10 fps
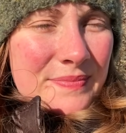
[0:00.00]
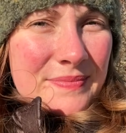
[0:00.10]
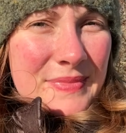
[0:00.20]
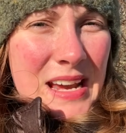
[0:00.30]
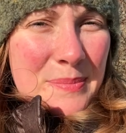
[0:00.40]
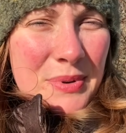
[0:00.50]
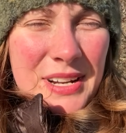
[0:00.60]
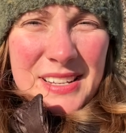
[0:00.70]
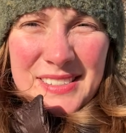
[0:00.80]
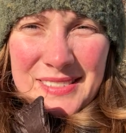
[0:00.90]
yeah,
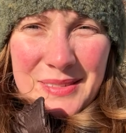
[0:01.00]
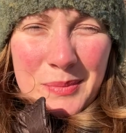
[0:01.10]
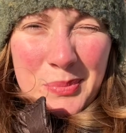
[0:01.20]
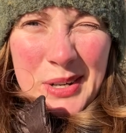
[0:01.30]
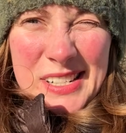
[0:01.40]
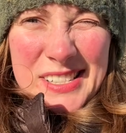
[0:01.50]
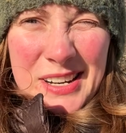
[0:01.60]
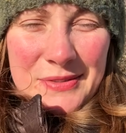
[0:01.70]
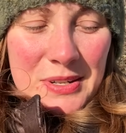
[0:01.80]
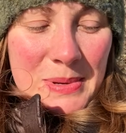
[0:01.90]
pretty
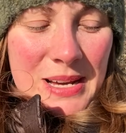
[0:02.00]
tough to be